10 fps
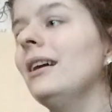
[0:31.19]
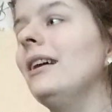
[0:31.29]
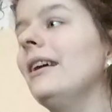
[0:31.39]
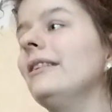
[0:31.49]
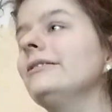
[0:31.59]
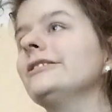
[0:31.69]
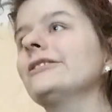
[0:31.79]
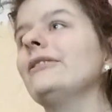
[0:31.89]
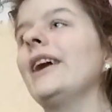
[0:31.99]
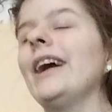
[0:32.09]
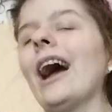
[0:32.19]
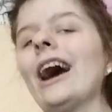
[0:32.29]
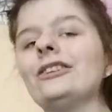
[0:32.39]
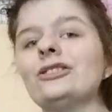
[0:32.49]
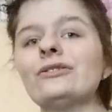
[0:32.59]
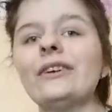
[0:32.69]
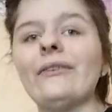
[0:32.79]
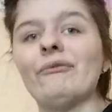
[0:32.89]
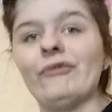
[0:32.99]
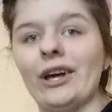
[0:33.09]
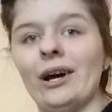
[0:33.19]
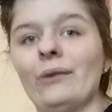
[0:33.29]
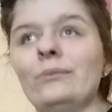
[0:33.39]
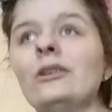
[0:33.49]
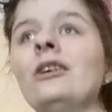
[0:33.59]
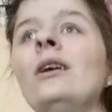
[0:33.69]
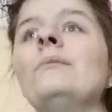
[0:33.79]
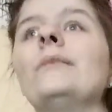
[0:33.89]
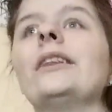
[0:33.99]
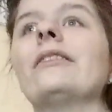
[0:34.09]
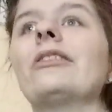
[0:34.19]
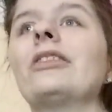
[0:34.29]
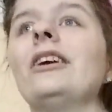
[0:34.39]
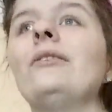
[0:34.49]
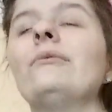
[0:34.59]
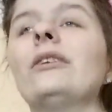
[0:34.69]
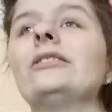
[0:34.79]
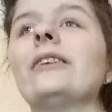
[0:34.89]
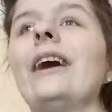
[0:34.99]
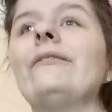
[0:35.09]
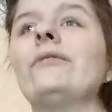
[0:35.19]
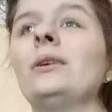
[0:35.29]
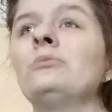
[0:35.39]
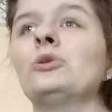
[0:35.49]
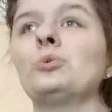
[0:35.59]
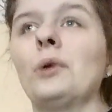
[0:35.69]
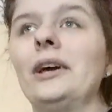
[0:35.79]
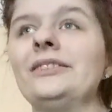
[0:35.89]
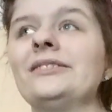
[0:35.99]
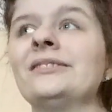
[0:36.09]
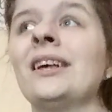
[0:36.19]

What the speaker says: And so I actually filmed. But the thing was, I filmed twice.